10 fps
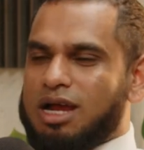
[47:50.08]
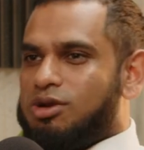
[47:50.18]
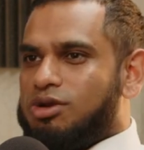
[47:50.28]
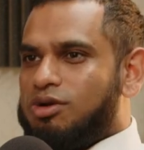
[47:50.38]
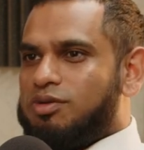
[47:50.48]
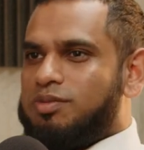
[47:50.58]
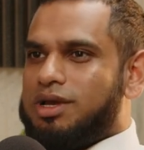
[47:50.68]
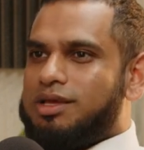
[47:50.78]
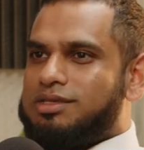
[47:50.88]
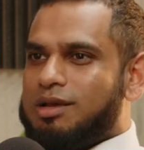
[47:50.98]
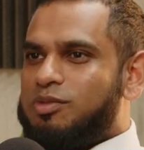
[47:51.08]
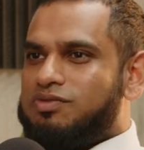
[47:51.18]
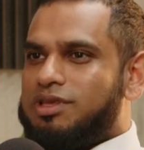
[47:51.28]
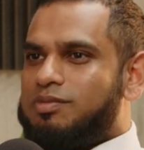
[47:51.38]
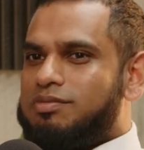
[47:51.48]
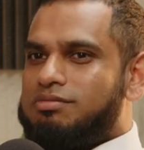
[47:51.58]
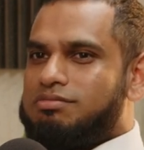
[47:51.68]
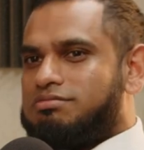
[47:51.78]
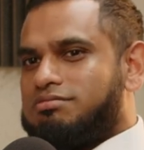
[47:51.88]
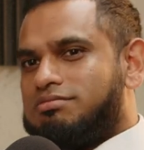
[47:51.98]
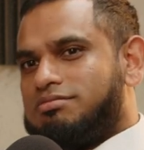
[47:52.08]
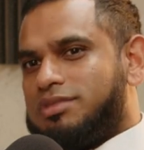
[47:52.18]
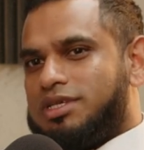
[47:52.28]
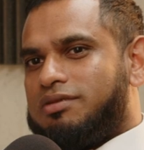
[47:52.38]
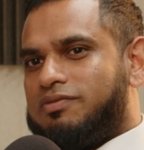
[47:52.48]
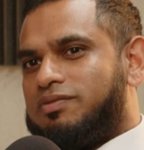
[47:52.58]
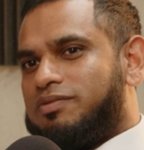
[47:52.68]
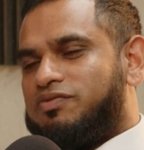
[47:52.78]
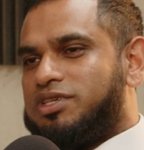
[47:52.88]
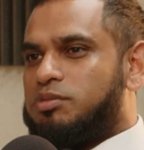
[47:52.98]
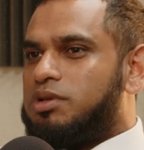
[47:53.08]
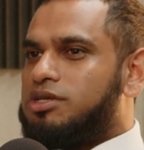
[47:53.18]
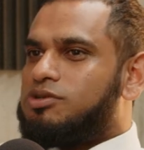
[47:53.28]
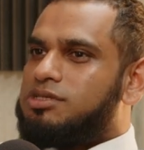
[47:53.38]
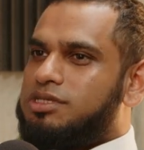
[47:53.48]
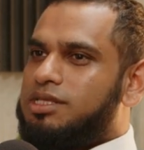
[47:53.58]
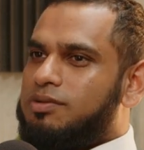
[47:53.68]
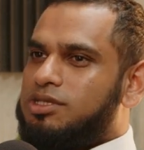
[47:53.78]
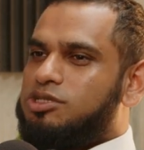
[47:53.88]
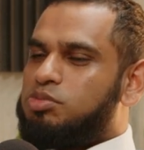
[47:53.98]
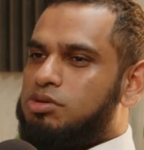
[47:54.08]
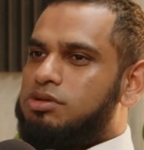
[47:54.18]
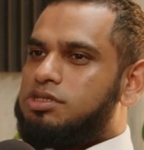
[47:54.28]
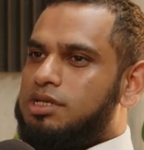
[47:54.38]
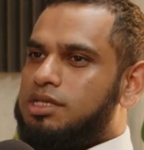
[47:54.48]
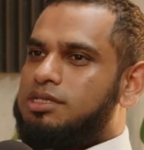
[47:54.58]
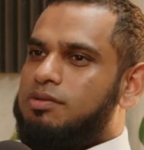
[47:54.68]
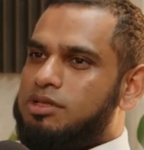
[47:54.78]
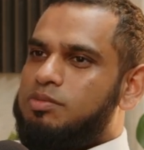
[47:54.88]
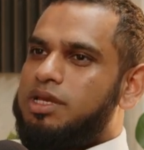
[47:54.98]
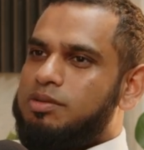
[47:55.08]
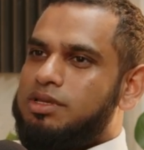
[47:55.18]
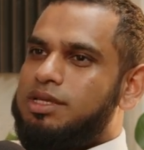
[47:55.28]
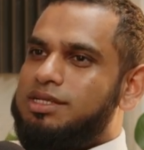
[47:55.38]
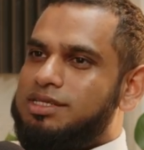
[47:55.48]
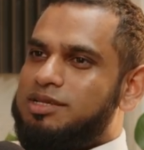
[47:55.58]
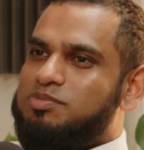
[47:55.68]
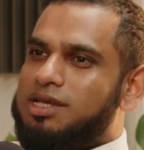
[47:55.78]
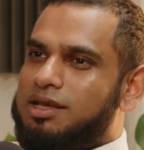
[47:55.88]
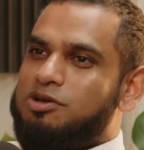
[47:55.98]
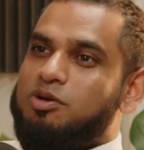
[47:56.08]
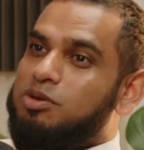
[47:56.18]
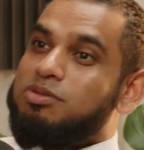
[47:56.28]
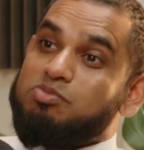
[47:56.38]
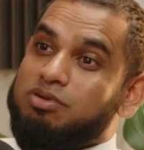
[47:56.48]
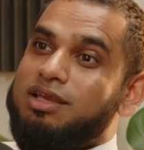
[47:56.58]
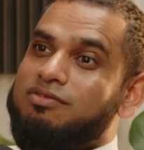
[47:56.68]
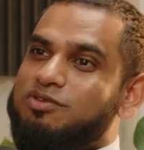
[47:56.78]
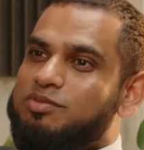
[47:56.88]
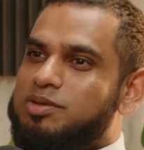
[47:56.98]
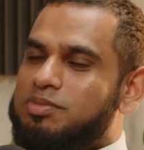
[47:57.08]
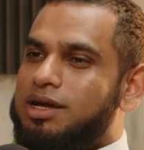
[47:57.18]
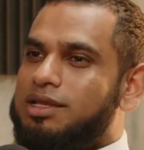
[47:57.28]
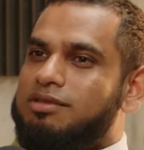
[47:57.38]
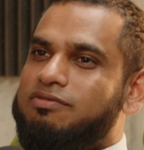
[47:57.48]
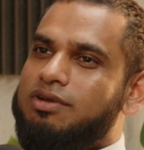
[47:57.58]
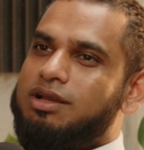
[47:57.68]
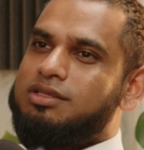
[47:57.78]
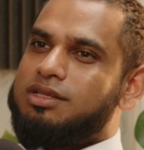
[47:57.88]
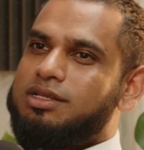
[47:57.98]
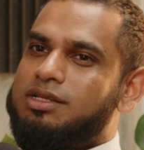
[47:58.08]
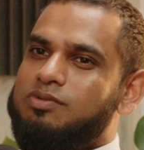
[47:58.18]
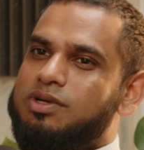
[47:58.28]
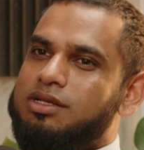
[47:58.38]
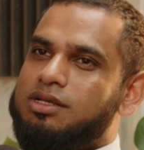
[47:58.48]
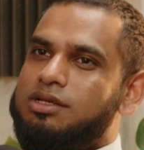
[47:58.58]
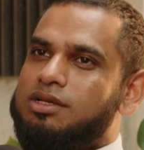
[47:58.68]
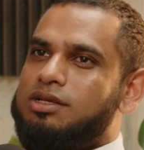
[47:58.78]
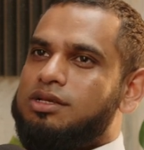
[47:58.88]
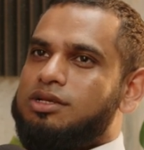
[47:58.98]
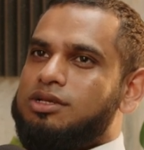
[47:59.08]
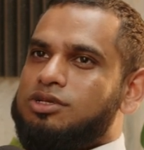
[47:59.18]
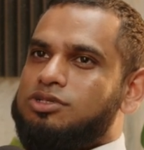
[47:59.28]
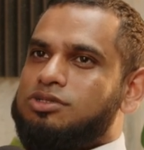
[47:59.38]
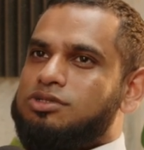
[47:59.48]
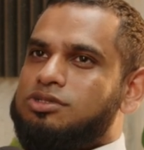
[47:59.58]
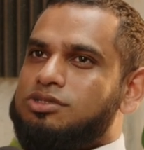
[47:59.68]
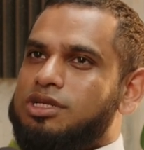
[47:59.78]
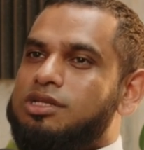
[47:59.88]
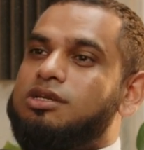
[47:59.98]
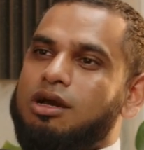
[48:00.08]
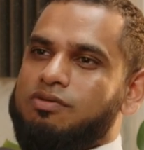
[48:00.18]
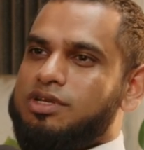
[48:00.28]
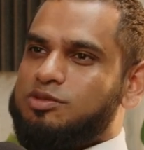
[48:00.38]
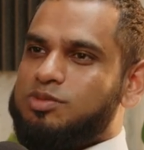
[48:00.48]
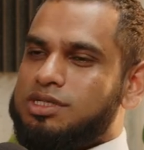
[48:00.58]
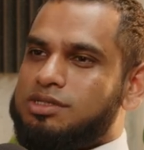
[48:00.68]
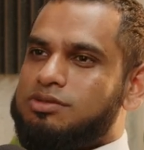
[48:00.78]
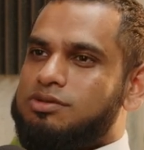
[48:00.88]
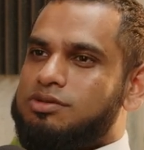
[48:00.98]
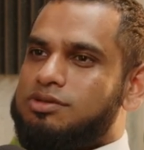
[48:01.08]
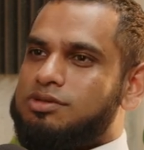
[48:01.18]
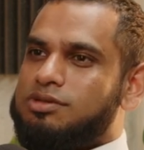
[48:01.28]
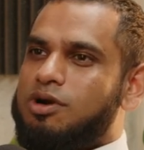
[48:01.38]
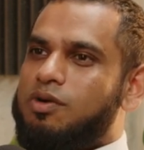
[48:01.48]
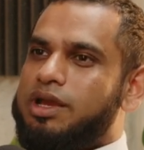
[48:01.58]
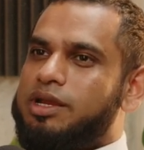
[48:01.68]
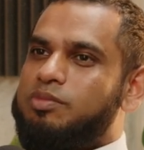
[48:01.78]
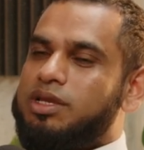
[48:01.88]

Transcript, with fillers: I don't know. some of them visibly could see there was support, and some of them maybe deep down they were probably praying for me, but in the front they didn't want to encourage me to go ahead.